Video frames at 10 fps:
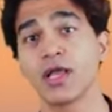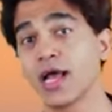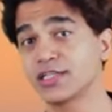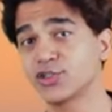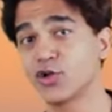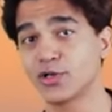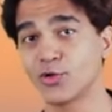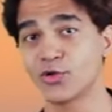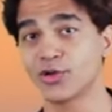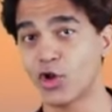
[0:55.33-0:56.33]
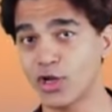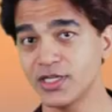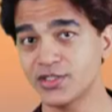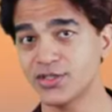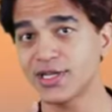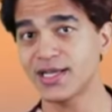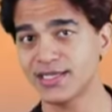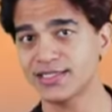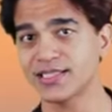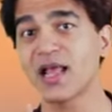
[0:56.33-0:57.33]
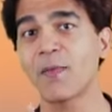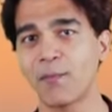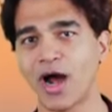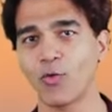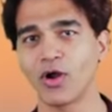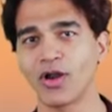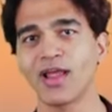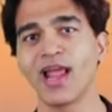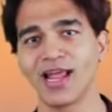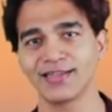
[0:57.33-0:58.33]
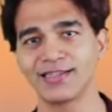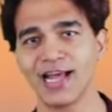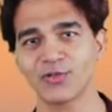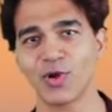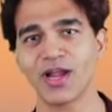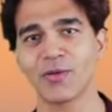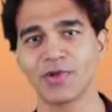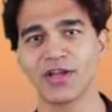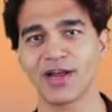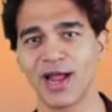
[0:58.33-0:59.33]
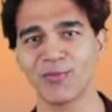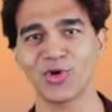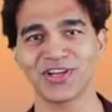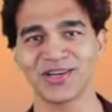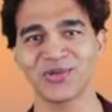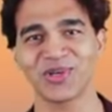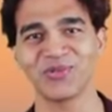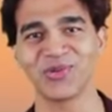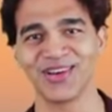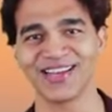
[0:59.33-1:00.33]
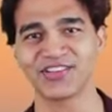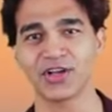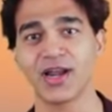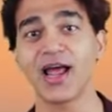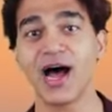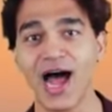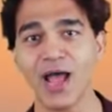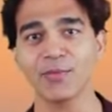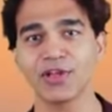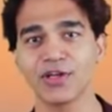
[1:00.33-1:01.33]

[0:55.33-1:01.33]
As you all know, knowledge is power, and that's why I'm here. I'm not here to give you a lecture. I'm